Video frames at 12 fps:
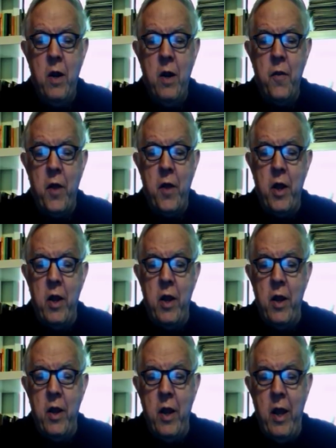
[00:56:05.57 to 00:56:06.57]

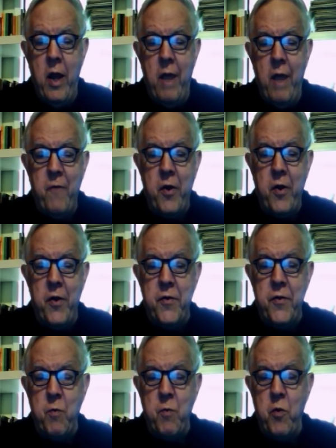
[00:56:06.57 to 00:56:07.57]
then Africans
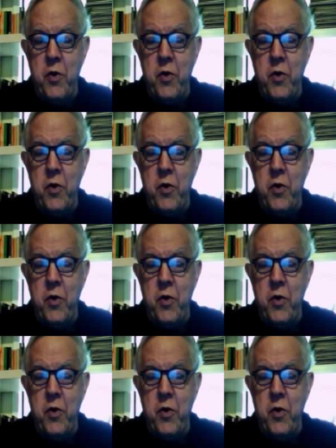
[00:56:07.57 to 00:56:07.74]
would